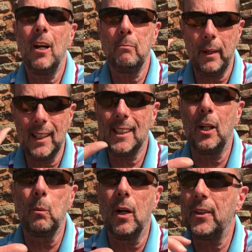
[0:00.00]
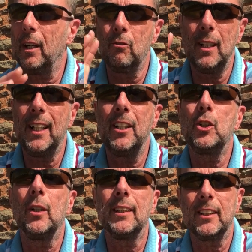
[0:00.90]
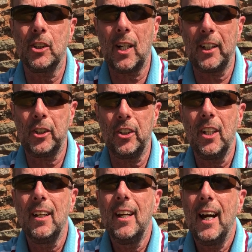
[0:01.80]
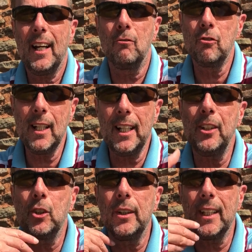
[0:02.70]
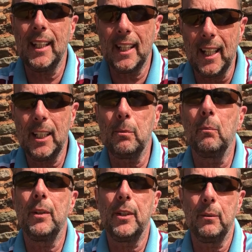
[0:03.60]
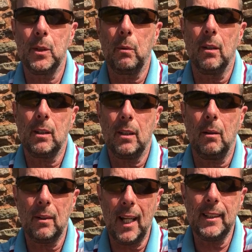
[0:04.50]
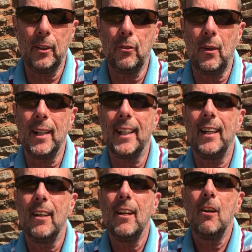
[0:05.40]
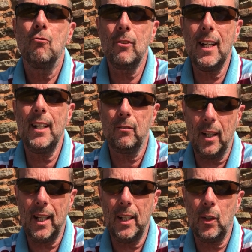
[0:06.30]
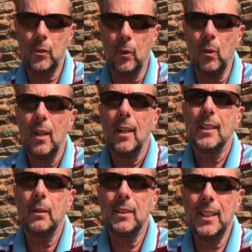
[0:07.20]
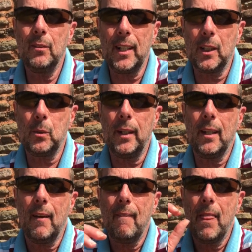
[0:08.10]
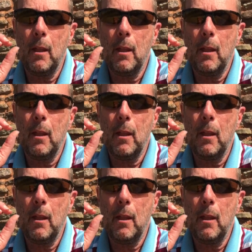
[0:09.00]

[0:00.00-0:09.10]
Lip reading: But it's so worth it. I'm really enjoying the distraction and I'm really enjoying the engagement with you as well. So I'm glad that you're finding it really, really useful. So until next week,